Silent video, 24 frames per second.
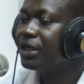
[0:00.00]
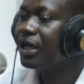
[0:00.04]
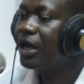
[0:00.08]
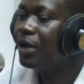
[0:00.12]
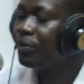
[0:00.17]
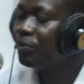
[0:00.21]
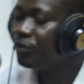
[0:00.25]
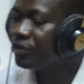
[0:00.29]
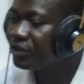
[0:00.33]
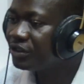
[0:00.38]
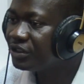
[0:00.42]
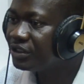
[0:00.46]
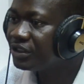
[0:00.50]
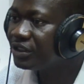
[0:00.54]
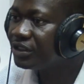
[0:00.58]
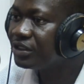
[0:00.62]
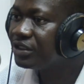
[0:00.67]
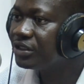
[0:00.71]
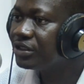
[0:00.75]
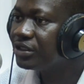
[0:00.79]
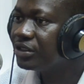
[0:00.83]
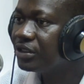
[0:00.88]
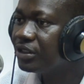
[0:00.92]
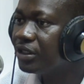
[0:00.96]

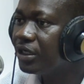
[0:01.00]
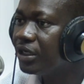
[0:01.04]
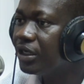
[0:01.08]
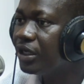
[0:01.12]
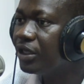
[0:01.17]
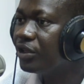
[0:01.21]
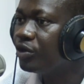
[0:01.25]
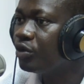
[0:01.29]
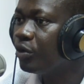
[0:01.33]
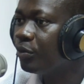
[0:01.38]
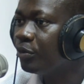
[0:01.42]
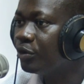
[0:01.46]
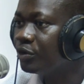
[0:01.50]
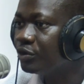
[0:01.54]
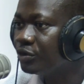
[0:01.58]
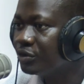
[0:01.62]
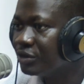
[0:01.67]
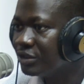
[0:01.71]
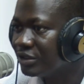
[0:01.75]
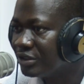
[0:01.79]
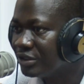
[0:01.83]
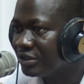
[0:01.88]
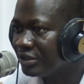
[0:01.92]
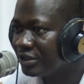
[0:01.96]
Appreciate the
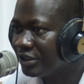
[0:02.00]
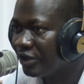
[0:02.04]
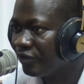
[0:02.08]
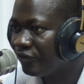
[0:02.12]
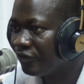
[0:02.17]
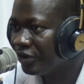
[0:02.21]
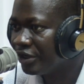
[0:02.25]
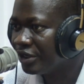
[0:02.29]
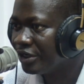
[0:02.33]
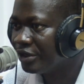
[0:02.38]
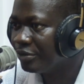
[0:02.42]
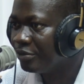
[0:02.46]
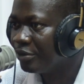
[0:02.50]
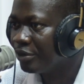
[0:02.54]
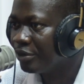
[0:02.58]
opportunities available.